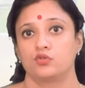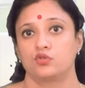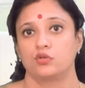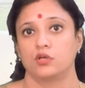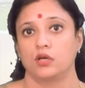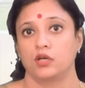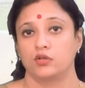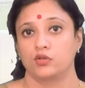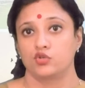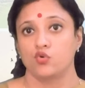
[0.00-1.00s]

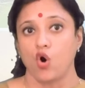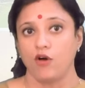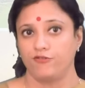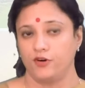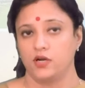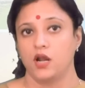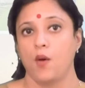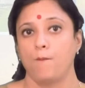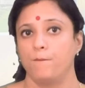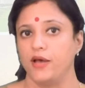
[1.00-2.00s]
to offer
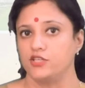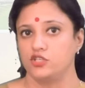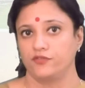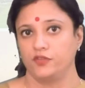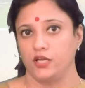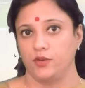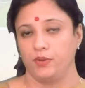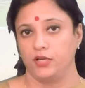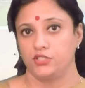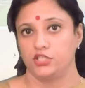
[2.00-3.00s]
best of their
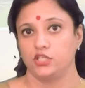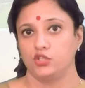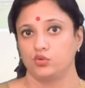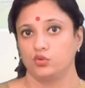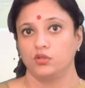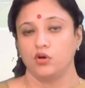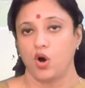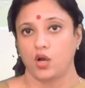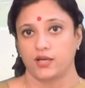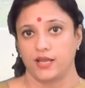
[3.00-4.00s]
ability to the
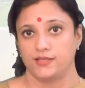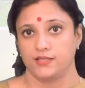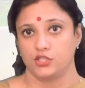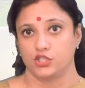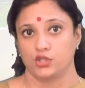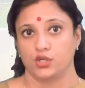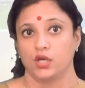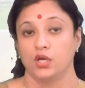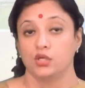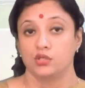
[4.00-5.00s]
organization.
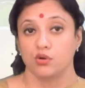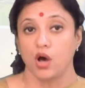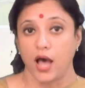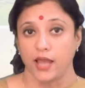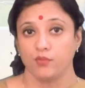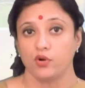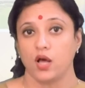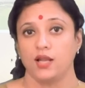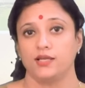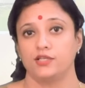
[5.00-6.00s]
So high
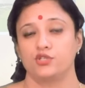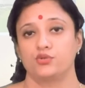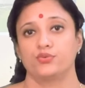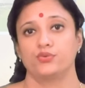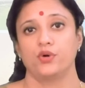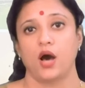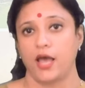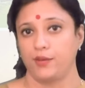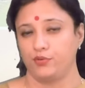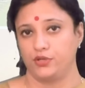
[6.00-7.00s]
morale leads to
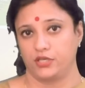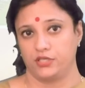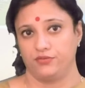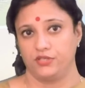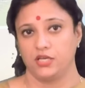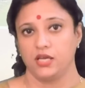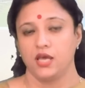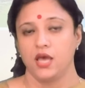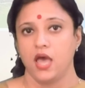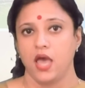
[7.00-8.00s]
high productivity
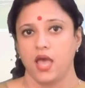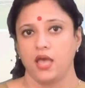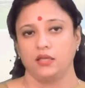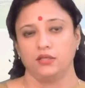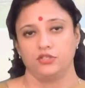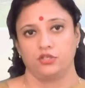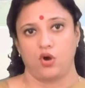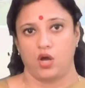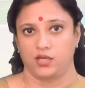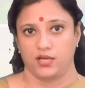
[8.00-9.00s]
and
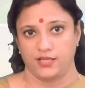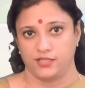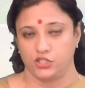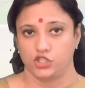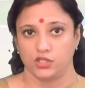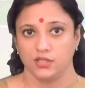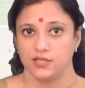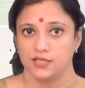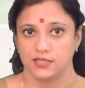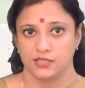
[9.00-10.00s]
organizational
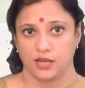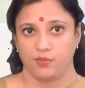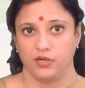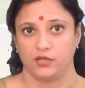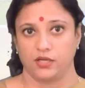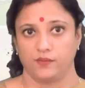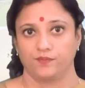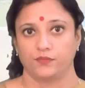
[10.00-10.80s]
stability.